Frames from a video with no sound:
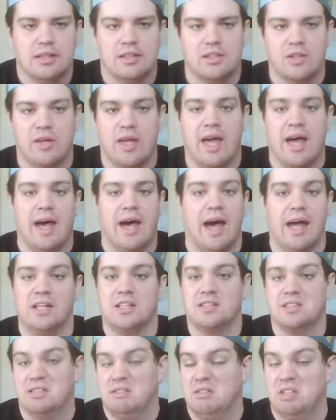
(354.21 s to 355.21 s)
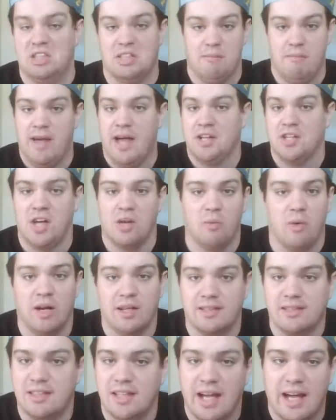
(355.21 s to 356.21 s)
So yeah, I just a match I'd
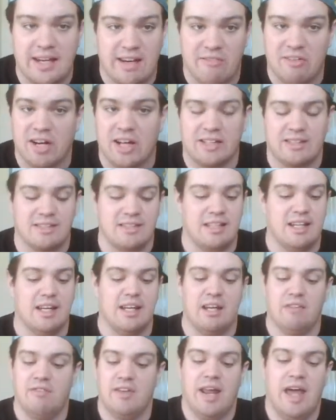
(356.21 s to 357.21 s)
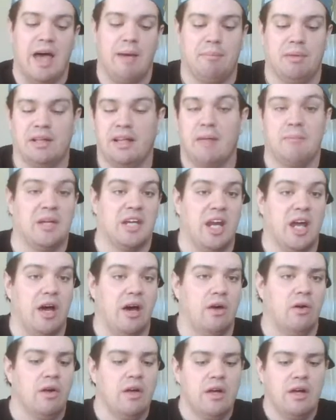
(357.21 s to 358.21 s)
want to see. I never got to see it. If it happened, let me
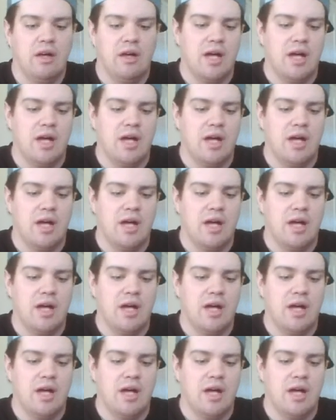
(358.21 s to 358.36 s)
know.